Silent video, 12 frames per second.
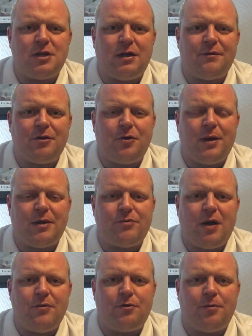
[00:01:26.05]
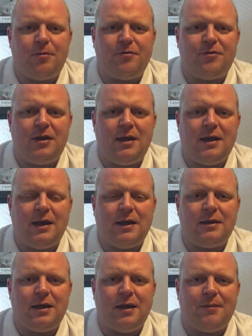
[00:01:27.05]
I'll have a quick roundup of
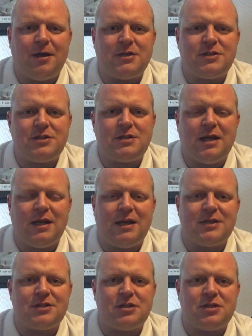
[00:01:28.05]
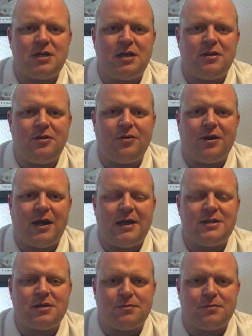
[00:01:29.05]
the game against Leicester City the other night.